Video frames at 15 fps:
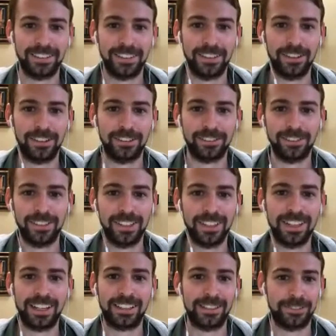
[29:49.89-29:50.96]

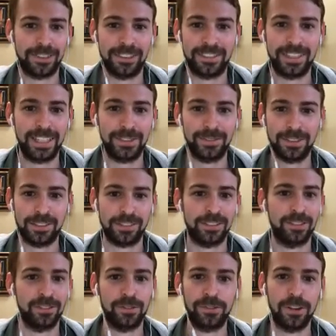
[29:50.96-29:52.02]
it for the team and just
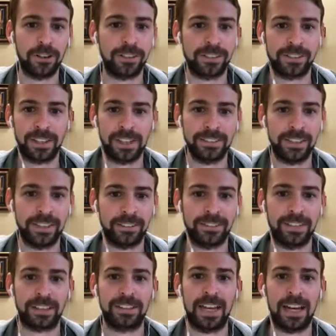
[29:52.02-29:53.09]
focusing on dental
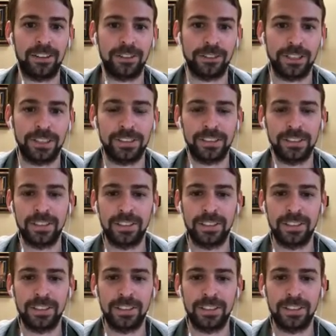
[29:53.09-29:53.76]
technology,